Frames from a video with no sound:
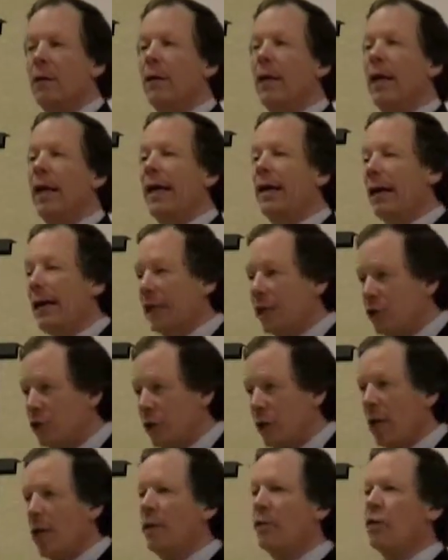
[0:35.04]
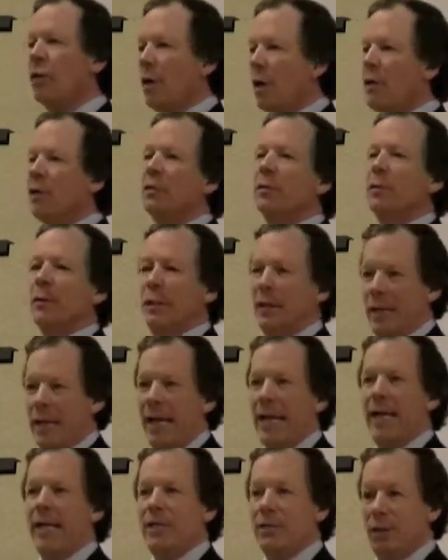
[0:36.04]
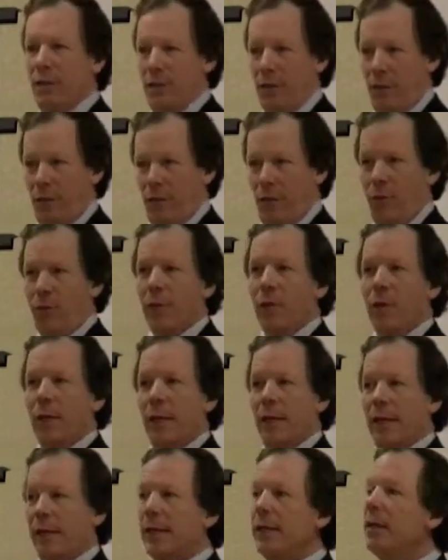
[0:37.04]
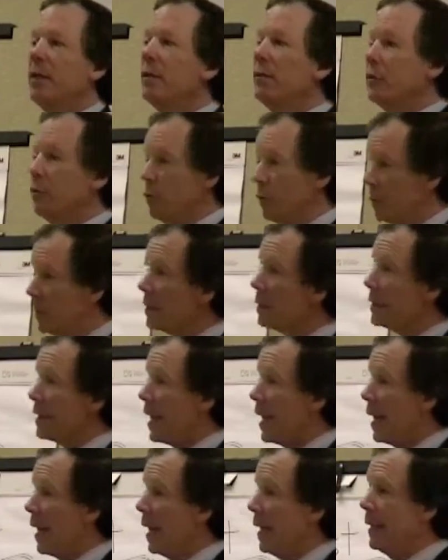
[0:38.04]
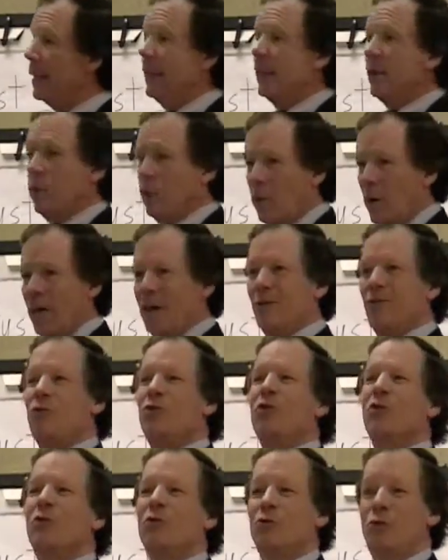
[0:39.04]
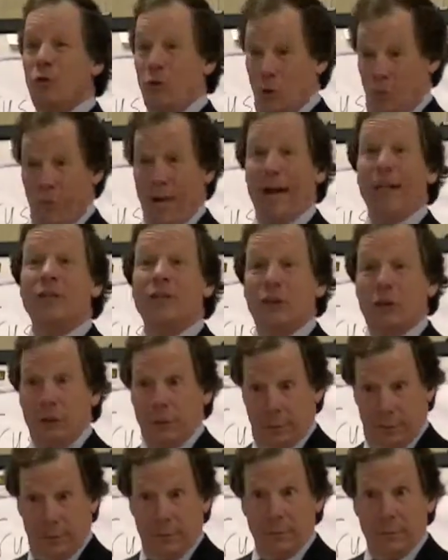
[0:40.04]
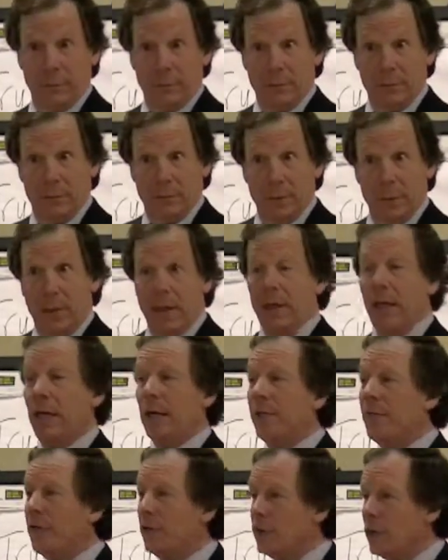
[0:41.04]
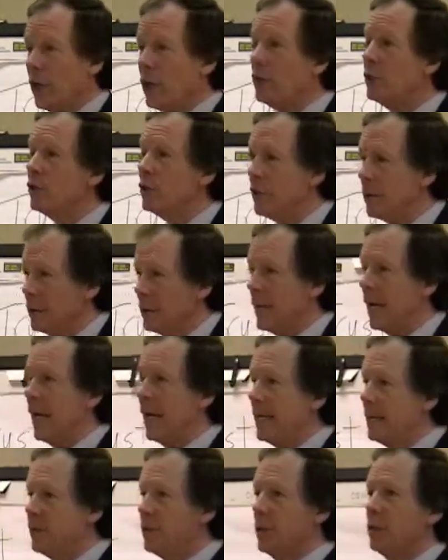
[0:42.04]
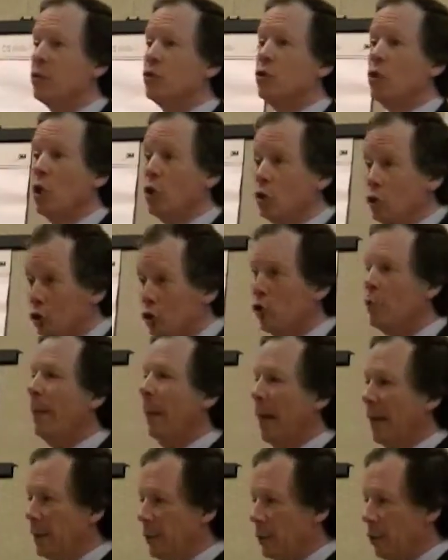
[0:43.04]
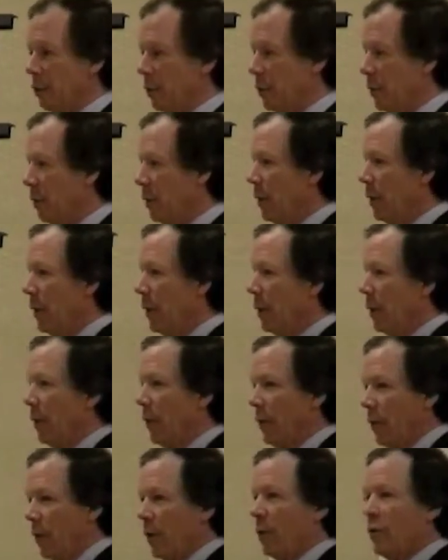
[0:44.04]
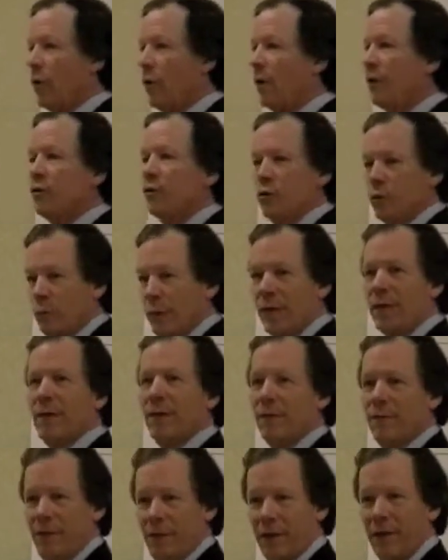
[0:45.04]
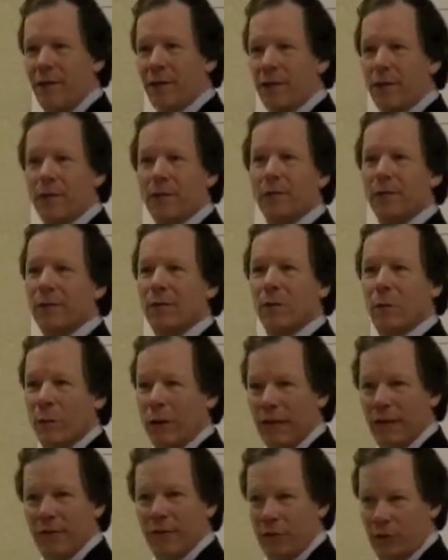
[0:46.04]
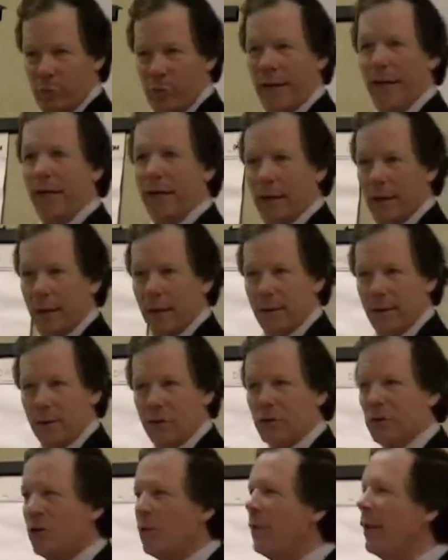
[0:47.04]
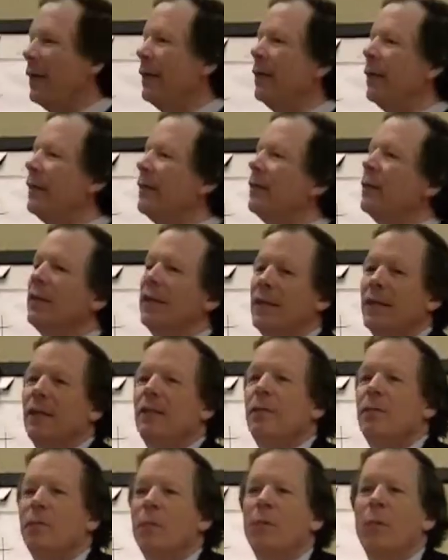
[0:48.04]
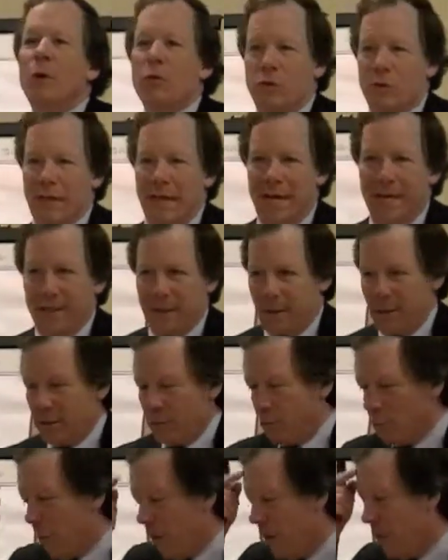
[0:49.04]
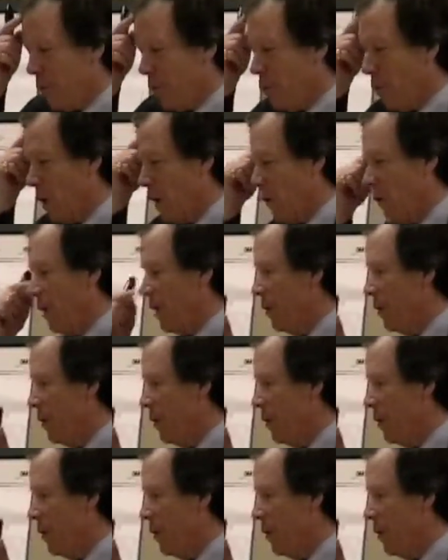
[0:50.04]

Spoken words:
And a judge ultimately has the authority to decide it was too much. And if a judge decides it's too much, they're going to reconfigure whatever's been done. So in most cases, what are we